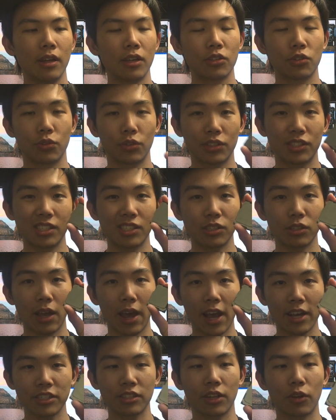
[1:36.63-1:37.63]
So this is
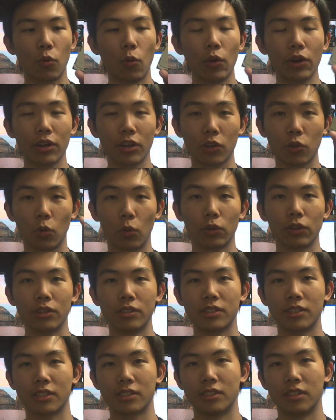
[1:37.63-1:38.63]
actually quite a
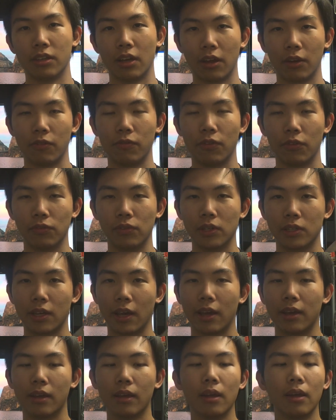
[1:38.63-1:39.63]
golden sixty-eight fifty
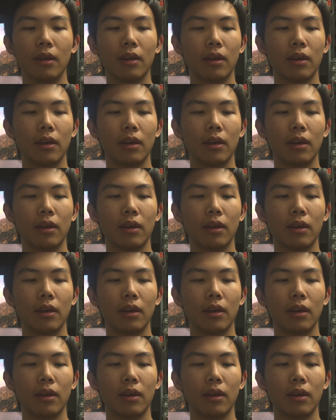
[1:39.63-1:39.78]
K,